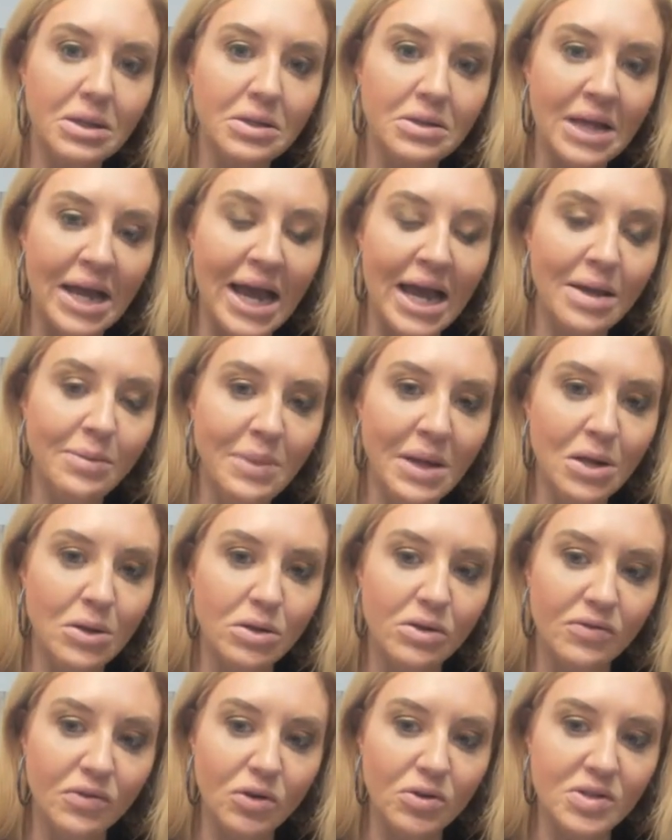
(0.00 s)
The hangman
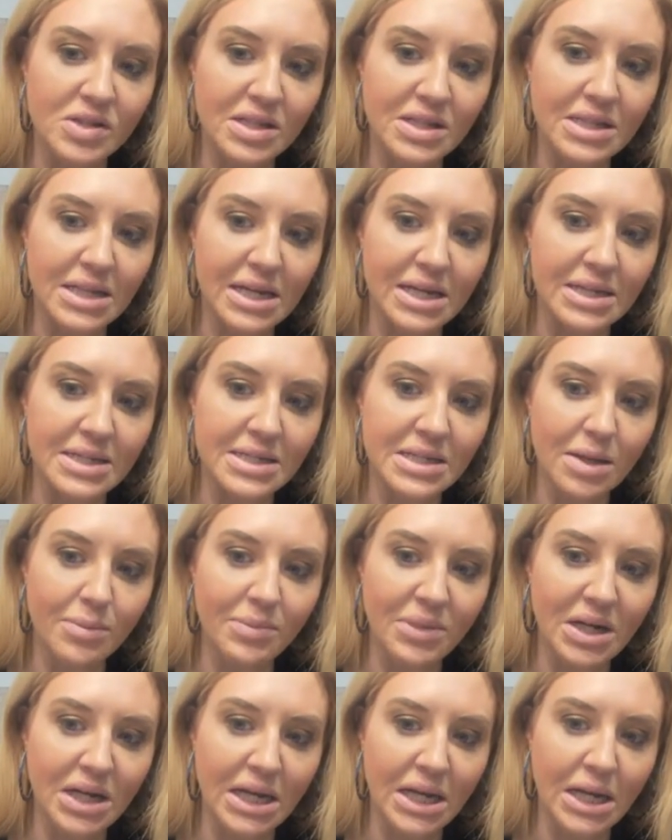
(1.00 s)
reverse. It's like
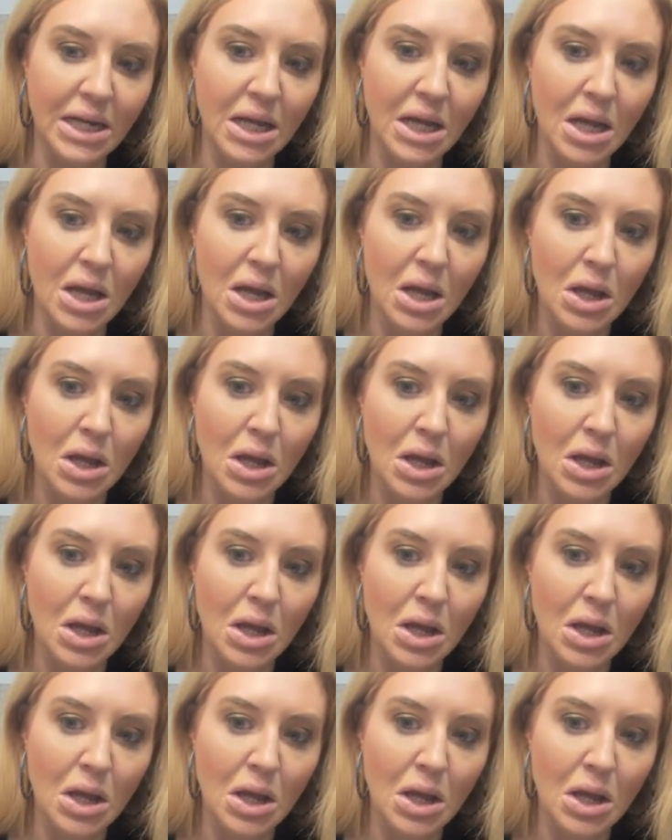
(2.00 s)
somebody